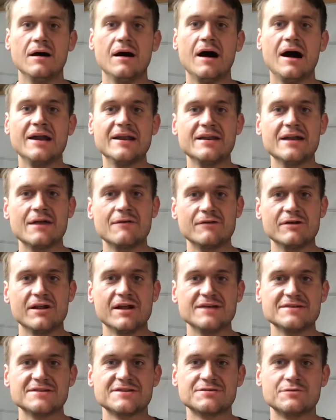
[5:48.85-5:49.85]
I did not
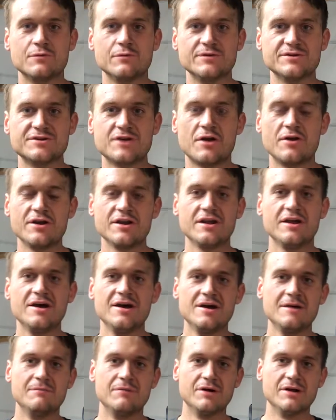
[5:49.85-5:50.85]
realize this when we started,
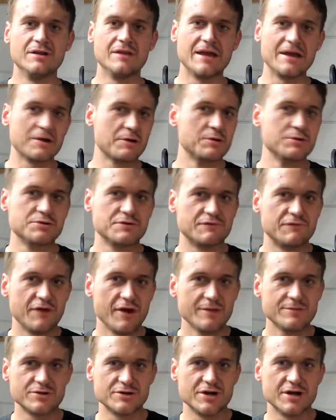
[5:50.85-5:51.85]
but Land Cruiser
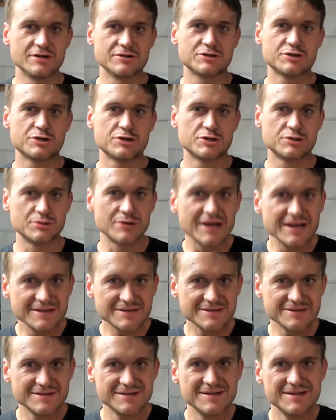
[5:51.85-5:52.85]
frames are not
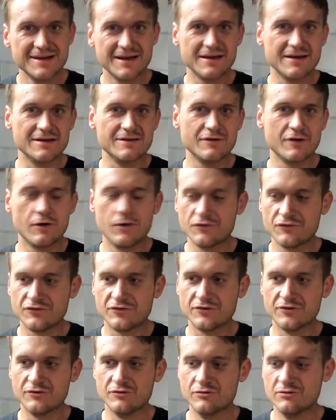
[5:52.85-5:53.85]
straight, and
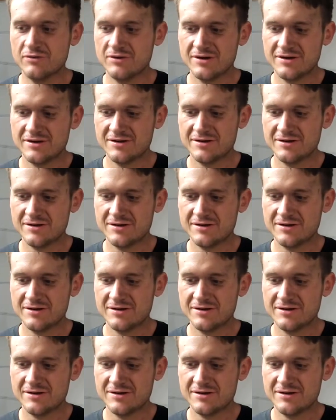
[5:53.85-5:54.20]
also